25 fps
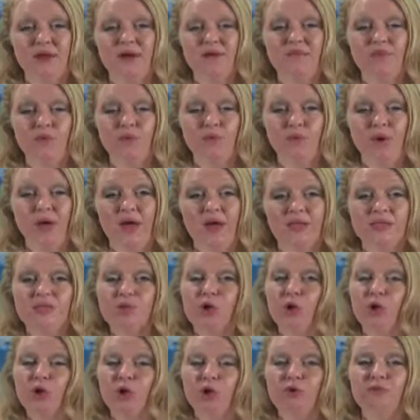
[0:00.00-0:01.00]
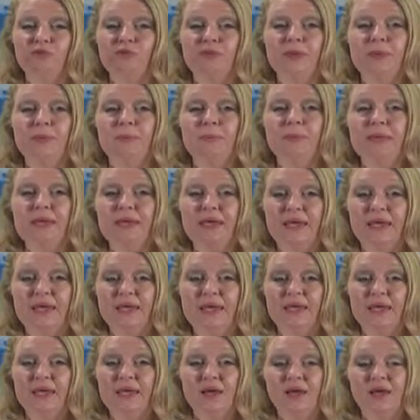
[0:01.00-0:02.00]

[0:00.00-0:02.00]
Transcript: of the rays are UVB